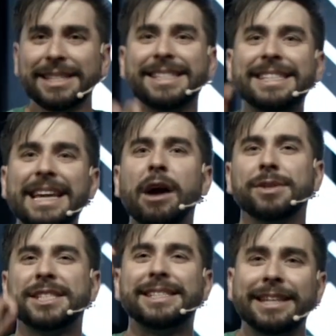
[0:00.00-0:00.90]
to see how
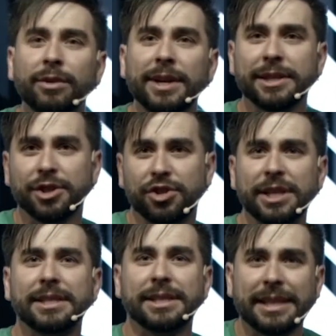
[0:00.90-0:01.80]
serious
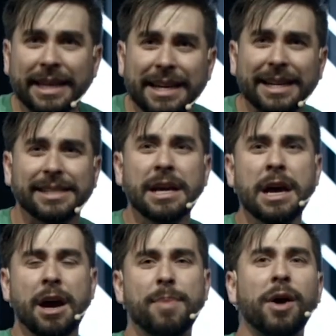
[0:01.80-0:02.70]
Jesus is
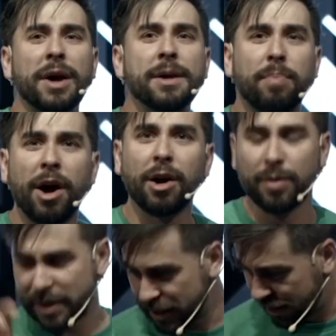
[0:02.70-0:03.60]
about
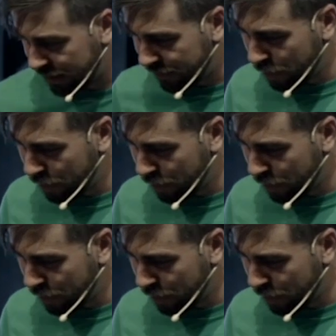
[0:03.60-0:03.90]
hypocrisy.